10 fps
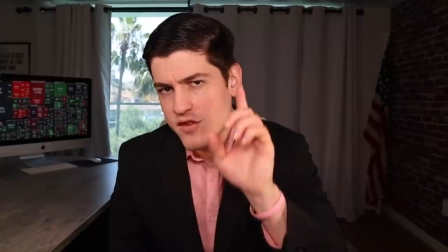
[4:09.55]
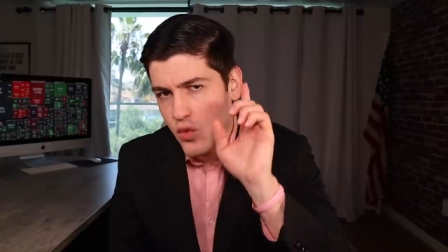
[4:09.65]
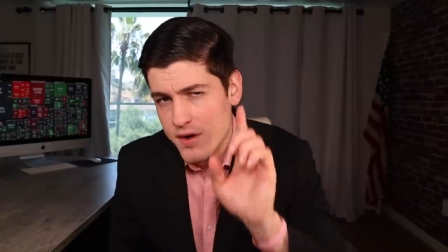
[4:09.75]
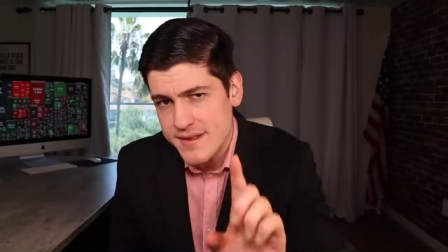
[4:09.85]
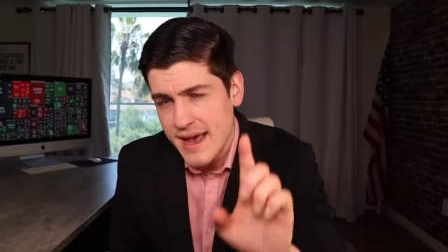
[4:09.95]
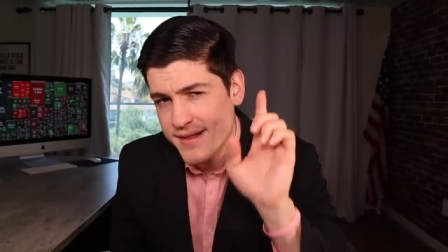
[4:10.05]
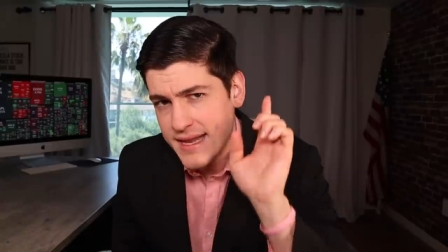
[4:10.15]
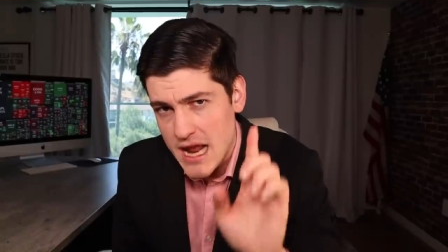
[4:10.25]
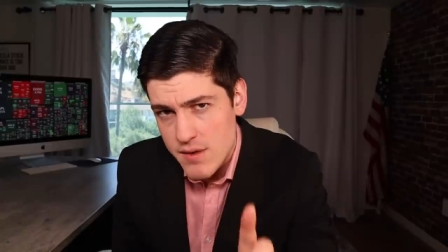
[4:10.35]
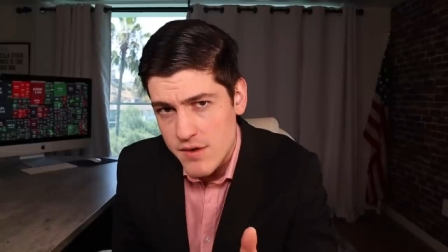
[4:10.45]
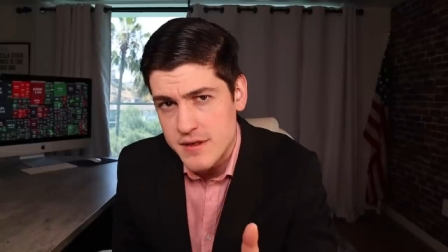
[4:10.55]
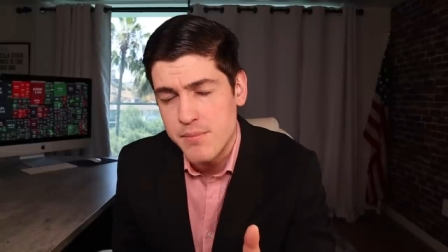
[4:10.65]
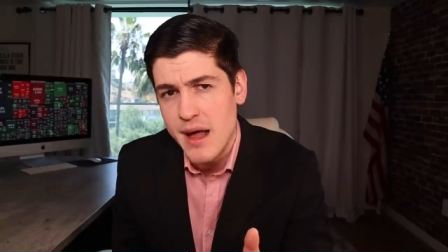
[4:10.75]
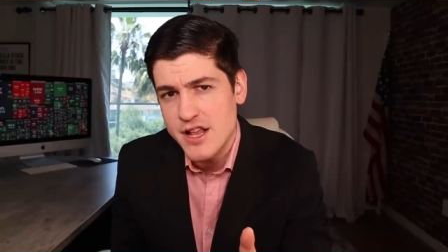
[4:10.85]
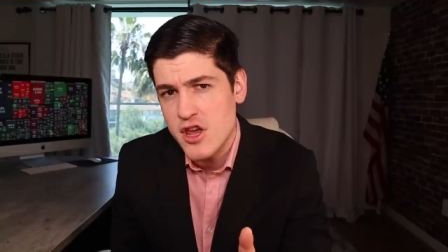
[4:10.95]
this worst case scenario,
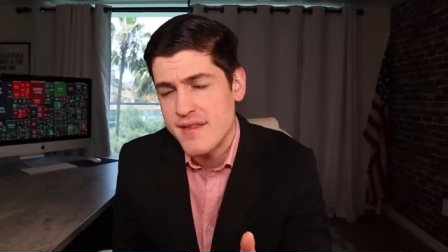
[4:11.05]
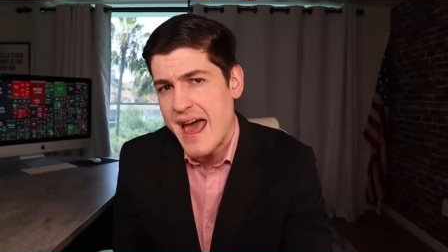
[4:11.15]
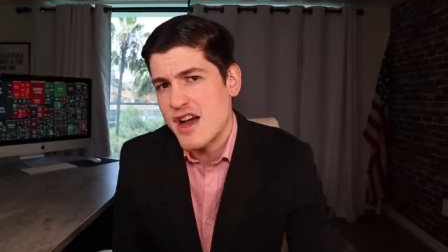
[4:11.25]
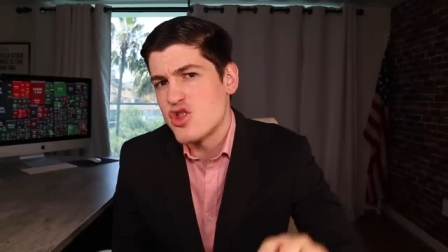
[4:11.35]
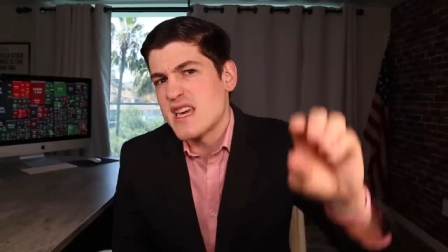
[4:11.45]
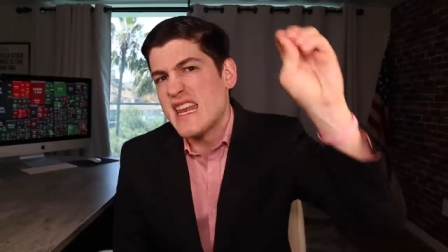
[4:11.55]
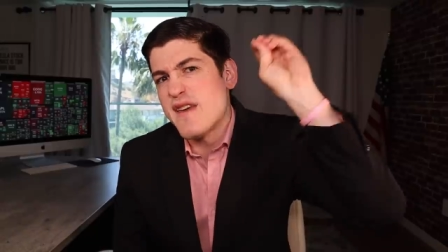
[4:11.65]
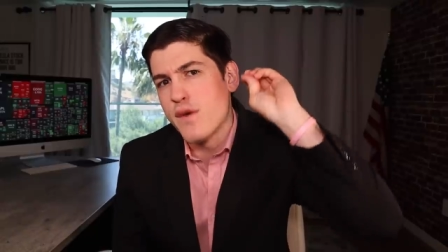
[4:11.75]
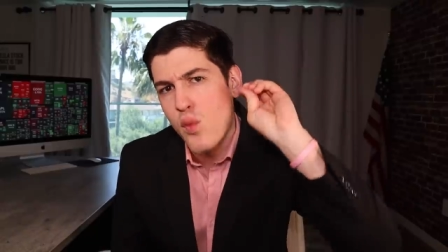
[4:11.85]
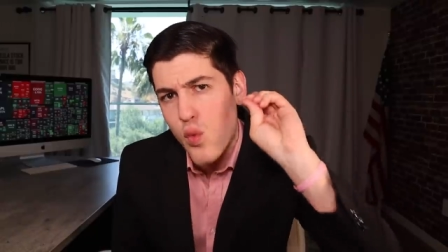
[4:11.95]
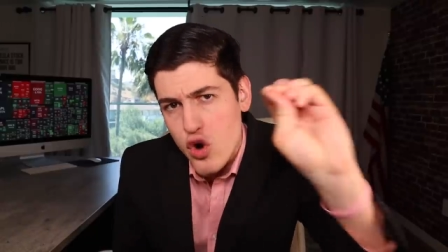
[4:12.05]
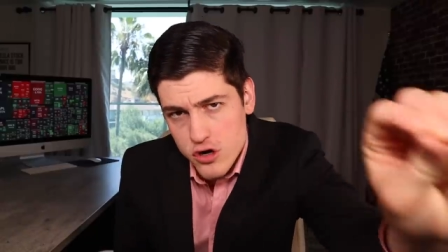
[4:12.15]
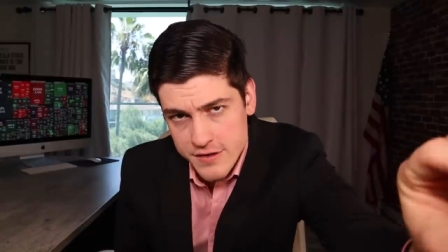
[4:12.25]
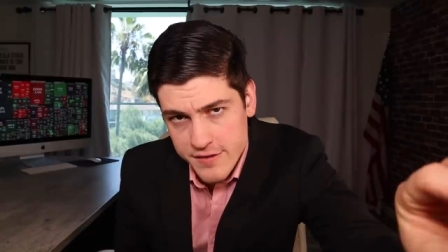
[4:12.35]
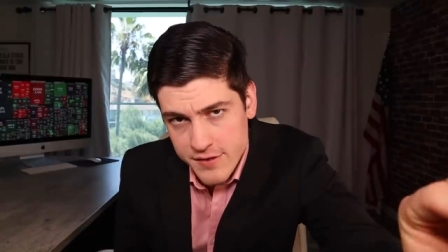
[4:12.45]
supply chains actually get even
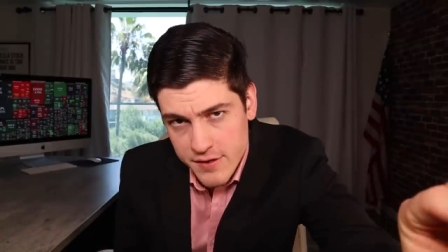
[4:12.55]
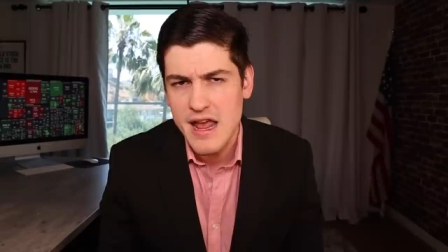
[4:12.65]
worse.